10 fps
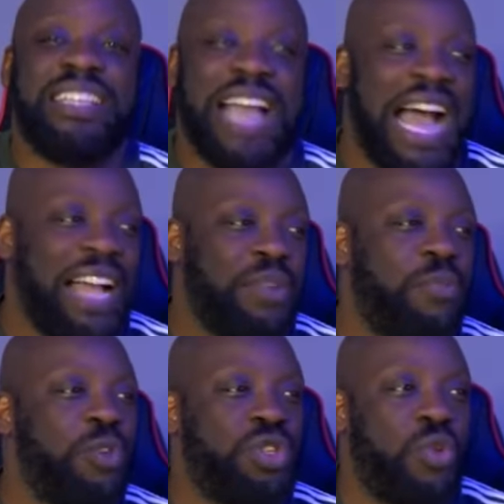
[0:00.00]
I,
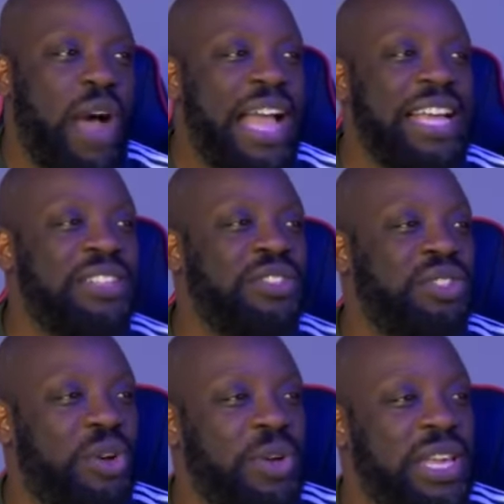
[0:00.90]
was quiet
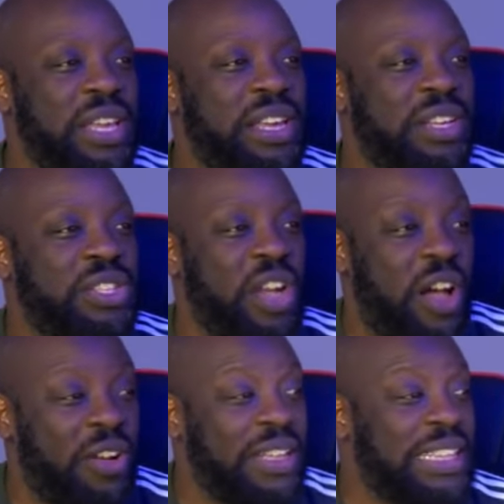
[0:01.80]
so he could
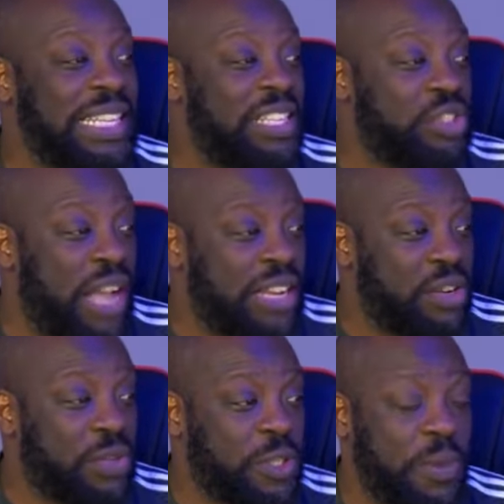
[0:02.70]
talk, then tried to
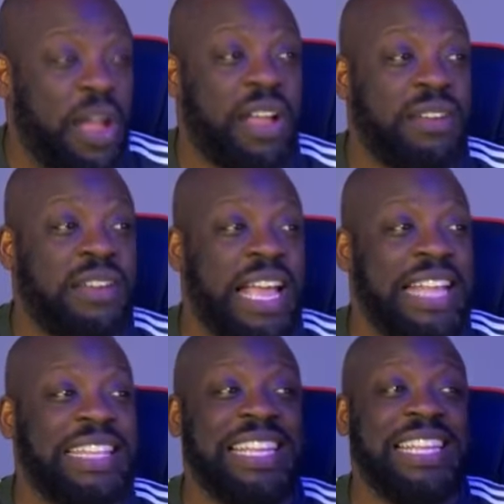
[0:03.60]
respond, the and
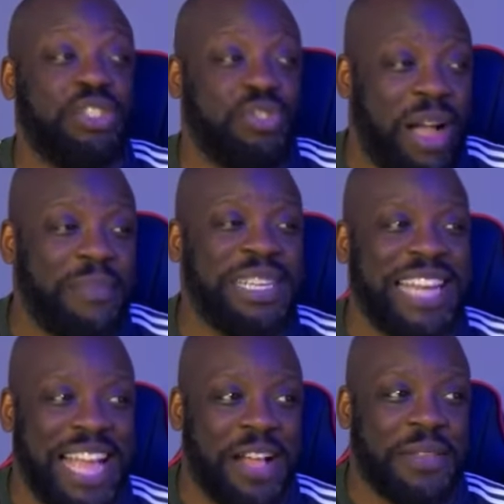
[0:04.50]
then he I dropped me down.
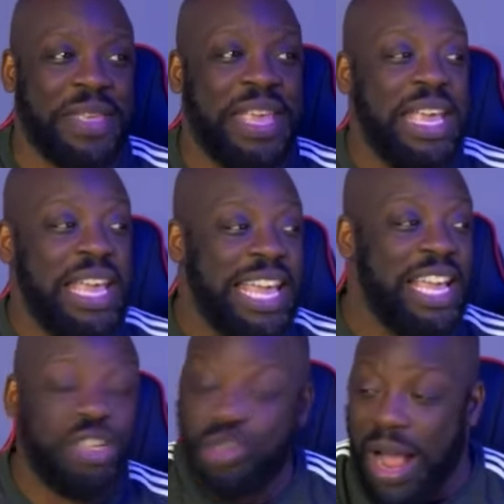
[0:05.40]
He I
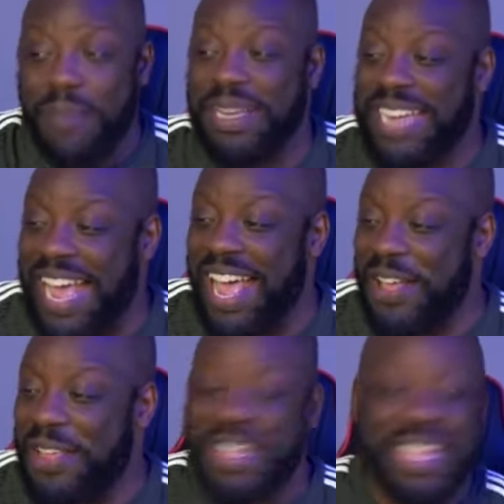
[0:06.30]
dropped said, me
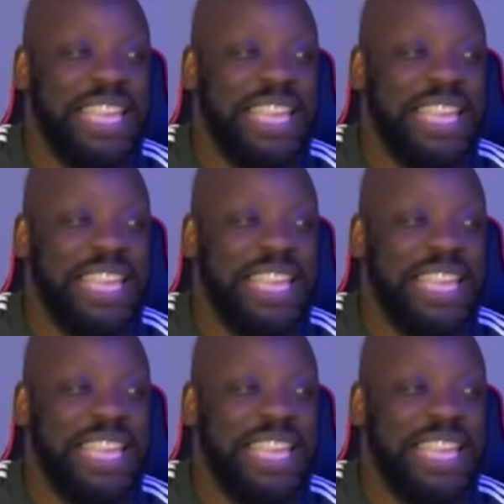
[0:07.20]
down.